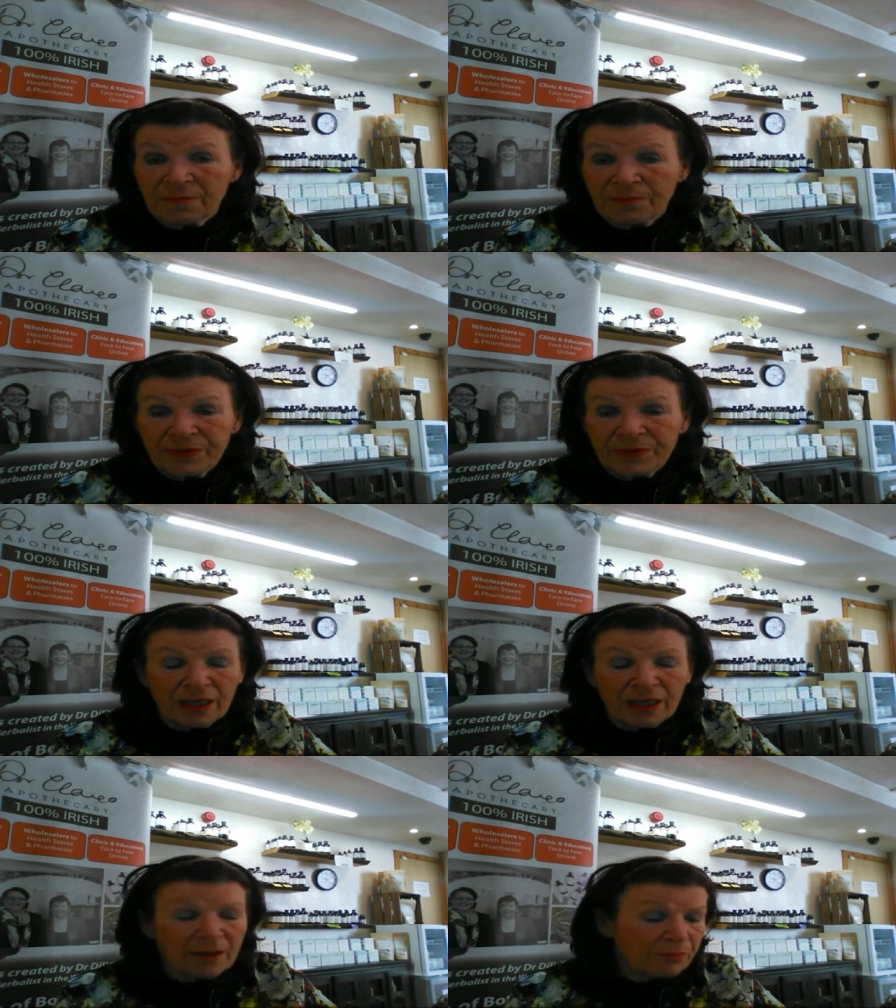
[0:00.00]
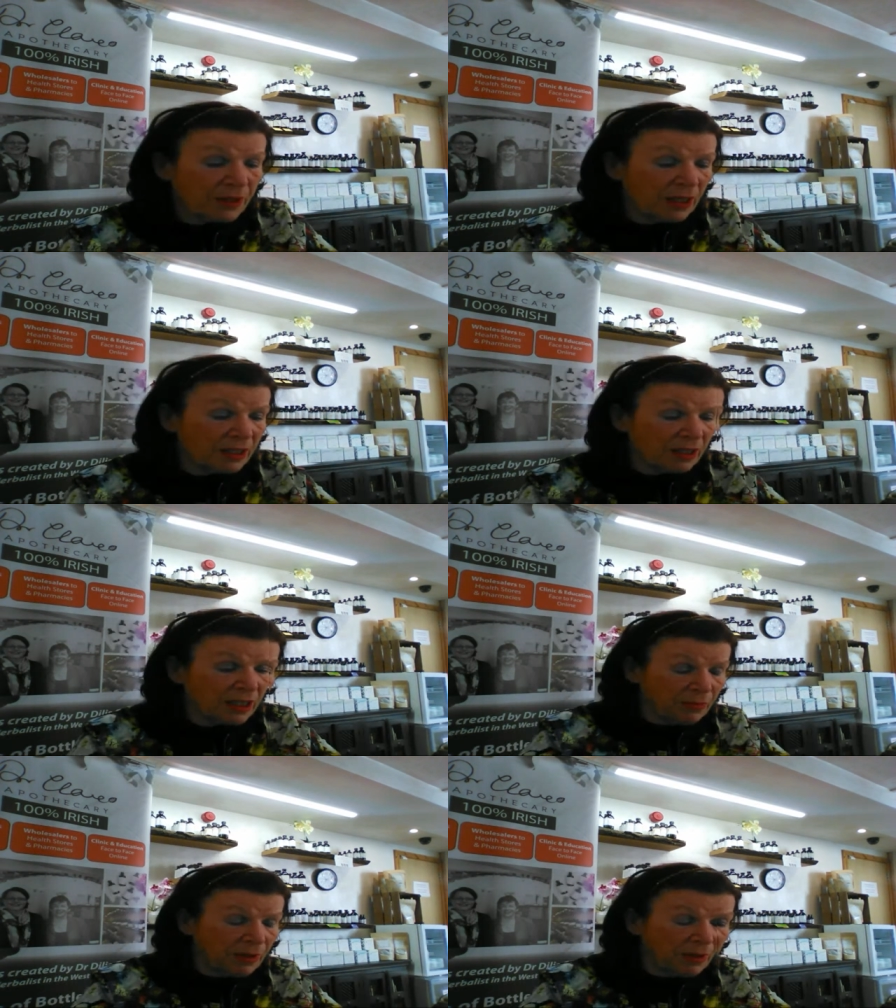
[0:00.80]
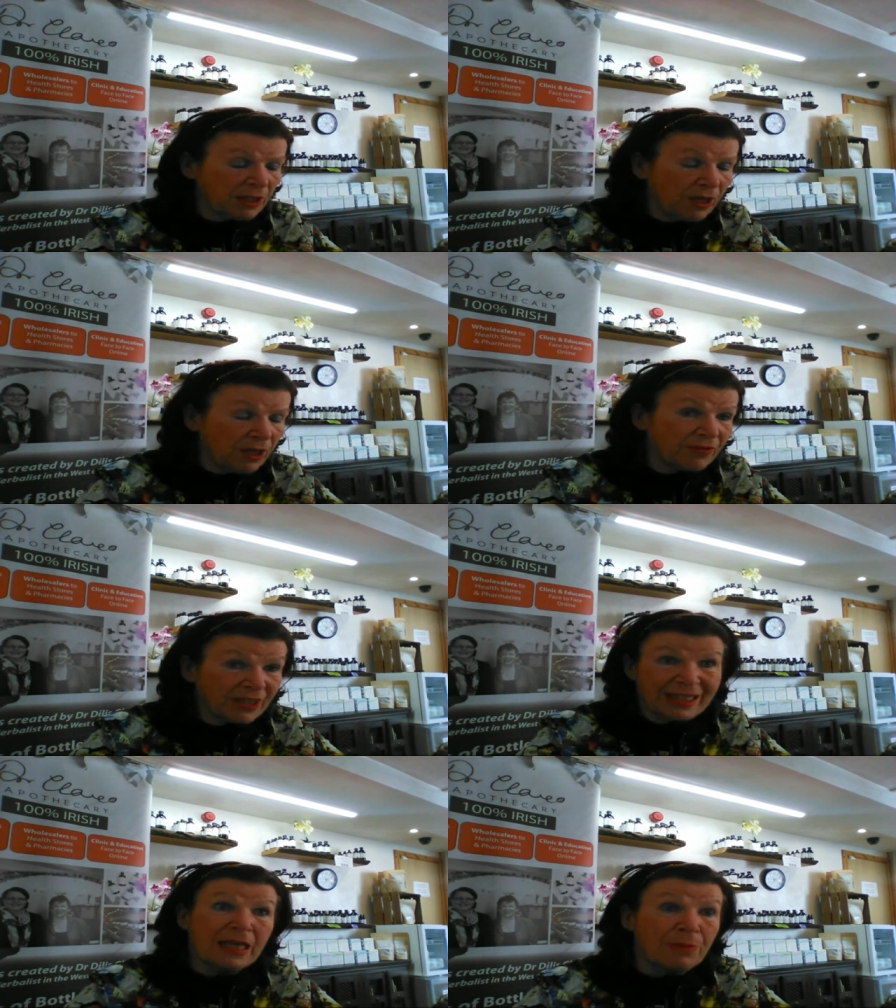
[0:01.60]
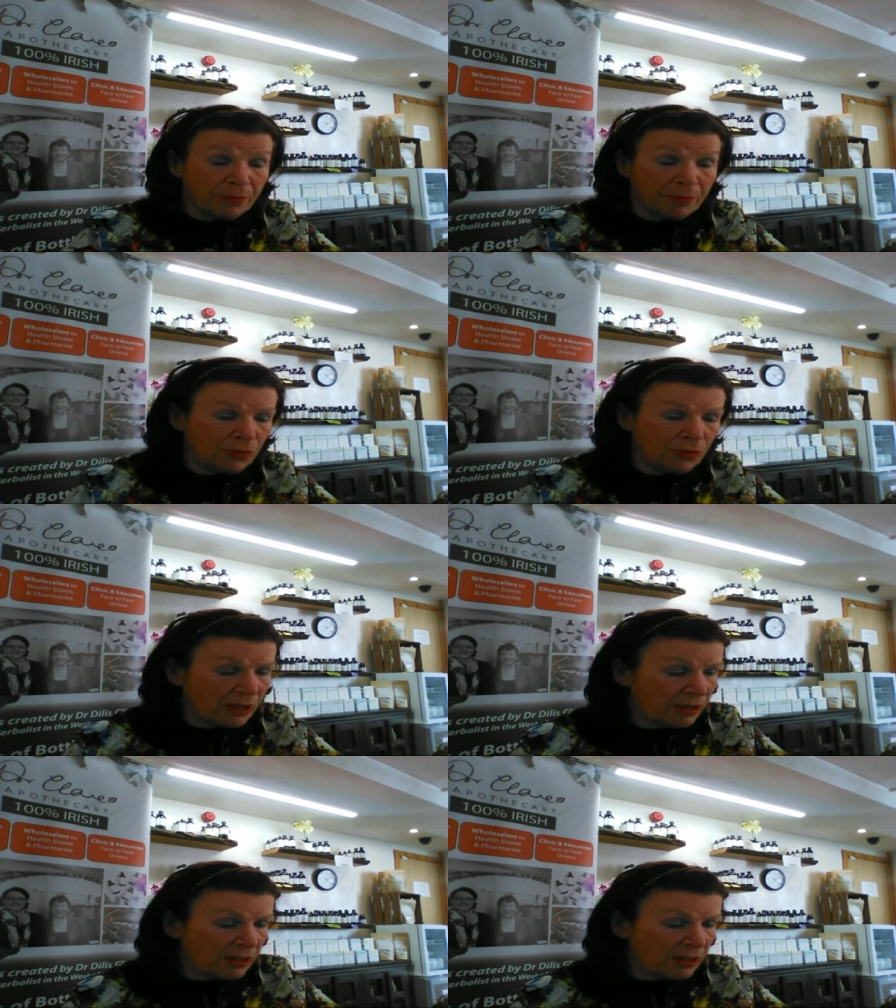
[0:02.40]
Um, it, it, it's part of a stable immune system.